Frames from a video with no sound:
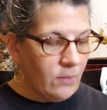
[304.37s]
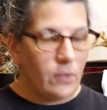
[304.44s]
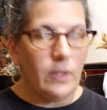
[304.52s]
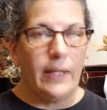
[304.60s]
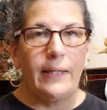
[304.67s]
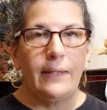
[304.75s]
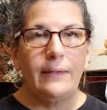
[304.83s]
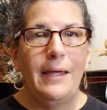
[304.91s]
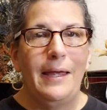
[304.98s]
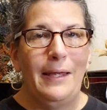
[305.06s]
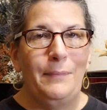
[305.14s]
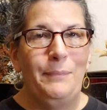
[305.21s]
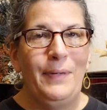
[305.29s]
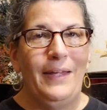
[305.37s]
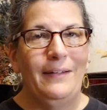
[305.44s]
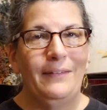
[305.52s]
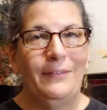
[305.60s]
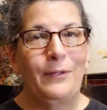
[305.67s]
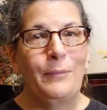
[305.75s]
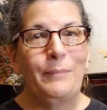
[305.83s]
looked like they've been a
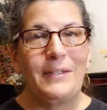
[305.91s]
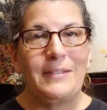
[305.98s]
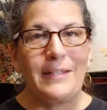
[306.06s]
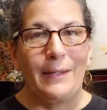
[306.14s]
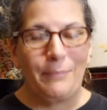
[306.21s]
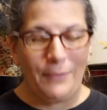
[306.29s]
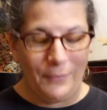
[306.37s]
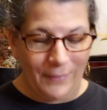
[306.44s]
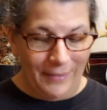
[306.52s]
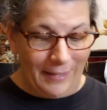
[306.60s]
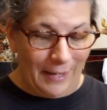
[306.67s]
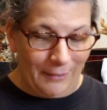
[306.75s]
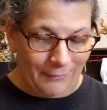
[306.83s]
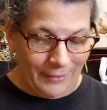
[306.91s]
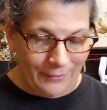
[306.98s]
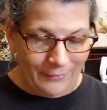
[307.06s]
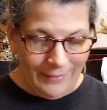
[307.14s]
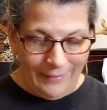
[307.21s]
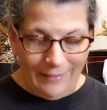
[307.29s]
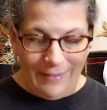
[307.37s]
little bit tampered with. I don't know.